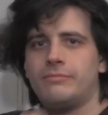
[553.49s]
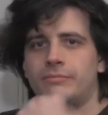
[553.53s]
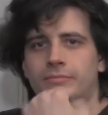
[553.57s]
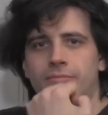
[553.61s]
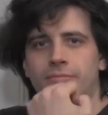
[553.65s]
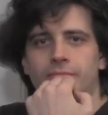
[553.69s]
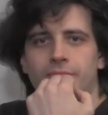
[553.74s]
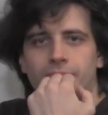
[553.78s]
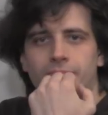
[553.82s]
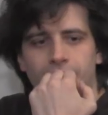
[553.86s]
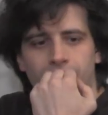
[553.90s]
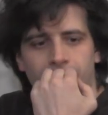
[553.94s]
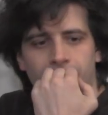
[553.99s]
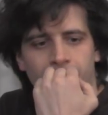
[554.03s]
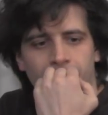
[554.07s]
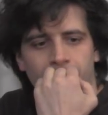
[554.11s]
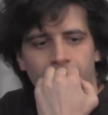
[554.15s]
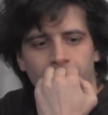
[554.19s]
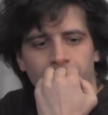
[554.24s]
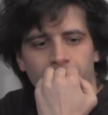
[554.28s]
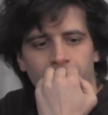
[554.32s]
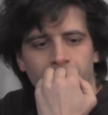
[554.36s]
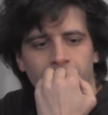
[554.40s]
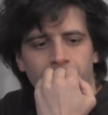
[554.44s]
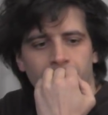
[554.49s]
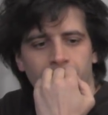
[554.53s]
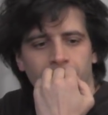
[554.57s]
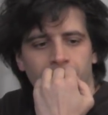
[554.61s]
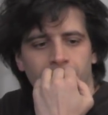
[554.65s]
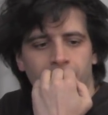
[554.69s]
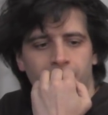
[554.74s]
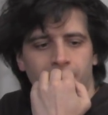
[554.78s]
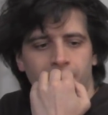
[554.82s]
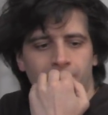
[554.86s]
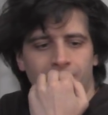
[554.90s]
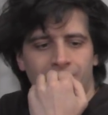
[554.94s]

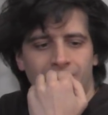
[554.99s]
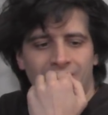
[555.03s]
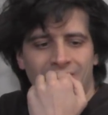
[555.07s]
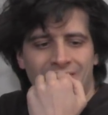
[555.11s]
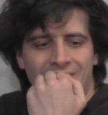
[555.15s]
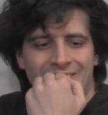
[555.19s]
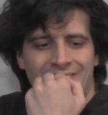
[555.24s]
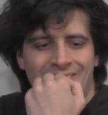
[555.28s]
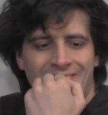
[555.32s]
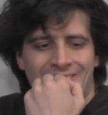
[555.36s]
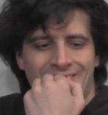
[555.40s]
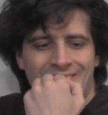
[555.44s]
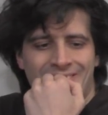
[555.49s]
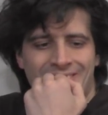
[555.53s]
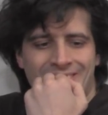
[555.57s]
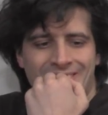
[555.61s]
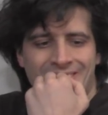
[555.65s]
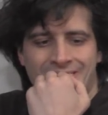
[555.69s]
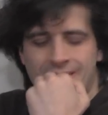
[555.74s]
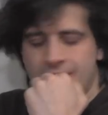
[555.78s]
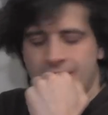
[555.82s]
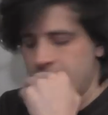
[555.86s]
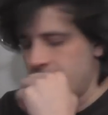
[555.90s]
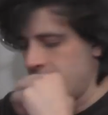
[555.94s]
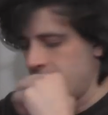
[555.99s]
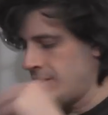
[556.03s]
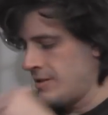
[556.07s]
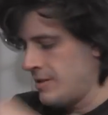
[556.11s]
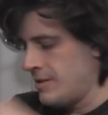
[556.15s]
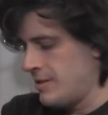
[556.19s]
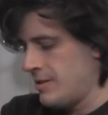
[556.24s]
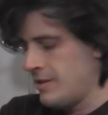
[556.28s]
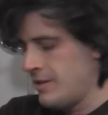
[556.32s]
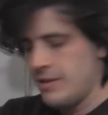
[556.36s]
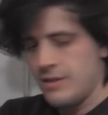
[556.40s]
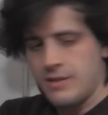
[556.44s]

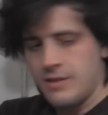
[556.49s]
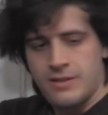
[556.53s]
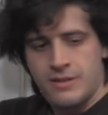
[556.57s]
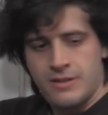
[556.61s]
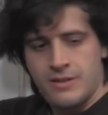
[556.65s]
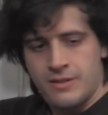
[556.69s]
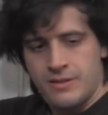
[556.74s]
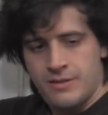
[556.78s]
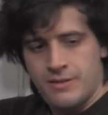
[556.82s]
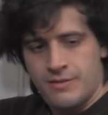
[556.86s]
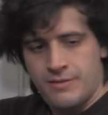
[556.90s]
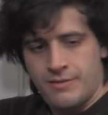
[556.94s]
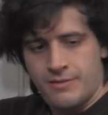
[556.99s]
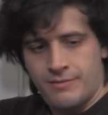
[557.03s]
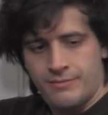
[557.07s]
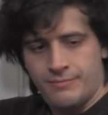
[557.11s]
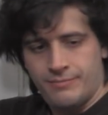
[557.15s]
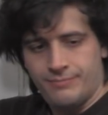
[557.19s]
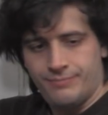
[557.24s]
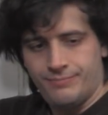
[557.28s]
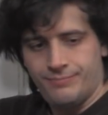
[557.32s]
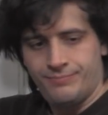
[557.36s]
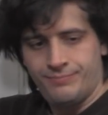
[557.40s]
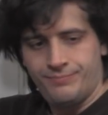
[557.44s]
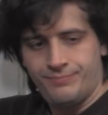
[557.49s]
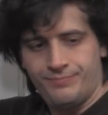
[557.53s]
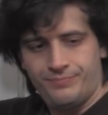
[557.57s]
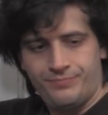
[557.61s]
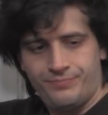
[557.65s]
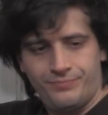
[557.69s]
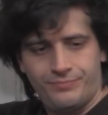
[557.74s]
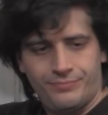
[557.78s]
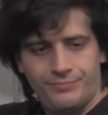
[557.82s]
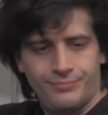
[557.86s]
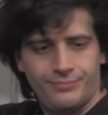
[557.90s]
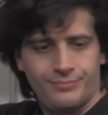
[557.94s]

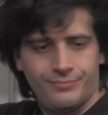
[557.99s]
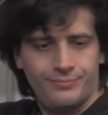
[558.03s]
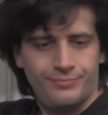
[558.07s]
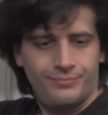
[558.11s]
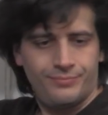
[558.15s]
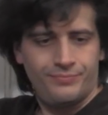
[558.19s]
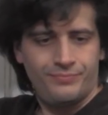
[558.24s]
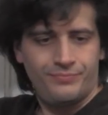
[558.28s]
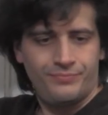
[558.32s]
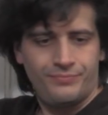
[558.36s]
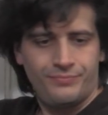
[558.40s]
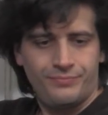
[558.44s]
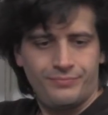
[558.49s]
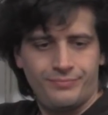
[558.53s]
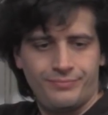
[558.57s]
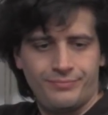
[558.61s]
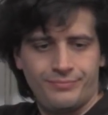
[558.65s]
No words are spoken by the person on screen.